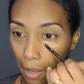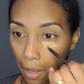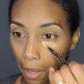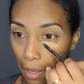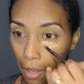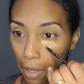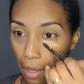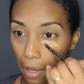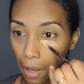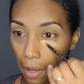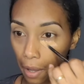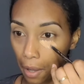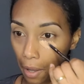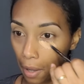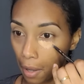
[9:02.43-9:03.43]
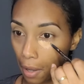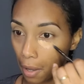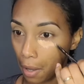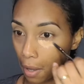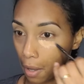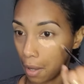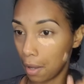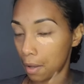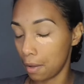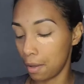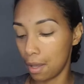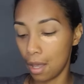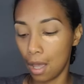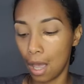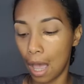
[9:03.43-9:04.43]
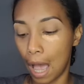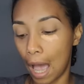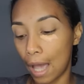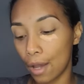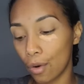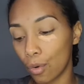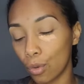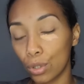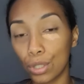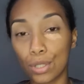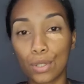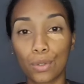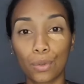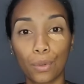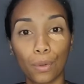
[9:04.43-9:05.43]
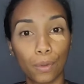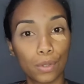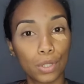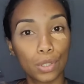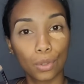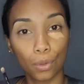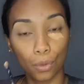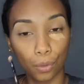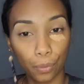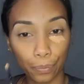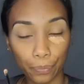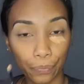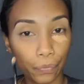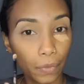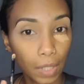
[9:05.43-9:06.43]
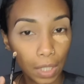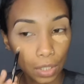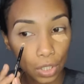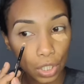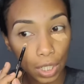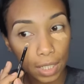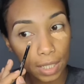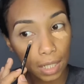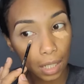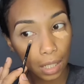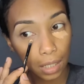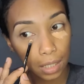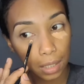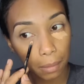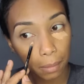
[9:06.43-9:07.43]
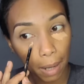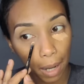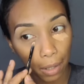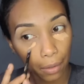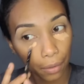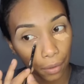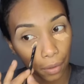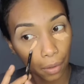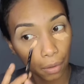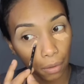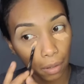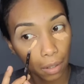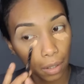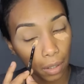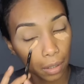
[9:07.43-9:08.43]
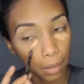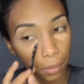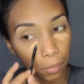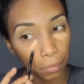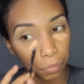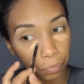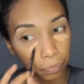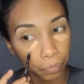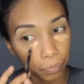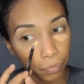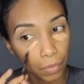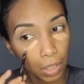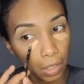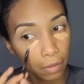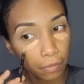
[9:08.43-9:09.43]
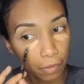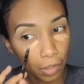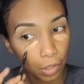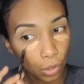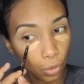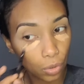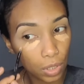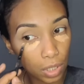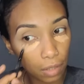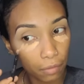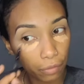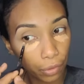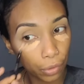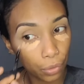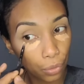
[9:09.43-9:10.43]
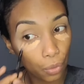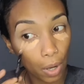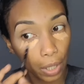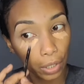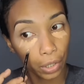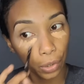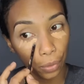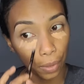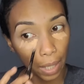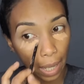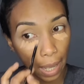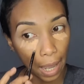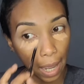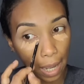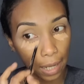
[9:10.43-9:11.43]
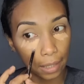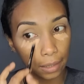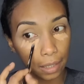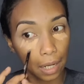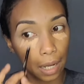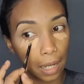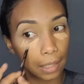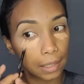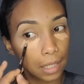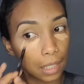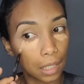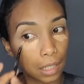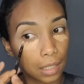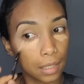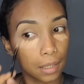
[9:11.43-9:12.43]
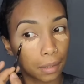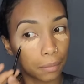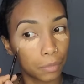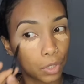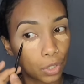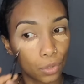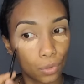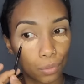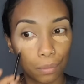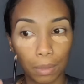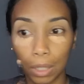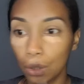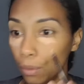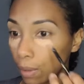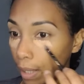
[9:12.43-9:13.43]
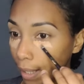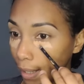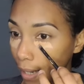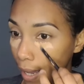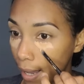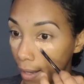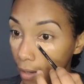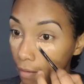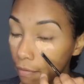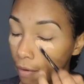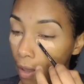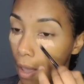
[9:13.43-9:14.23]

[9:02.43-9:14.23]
Yeah. I also, so just a little background, for those of you who are new here and aren't accustomed to me going live,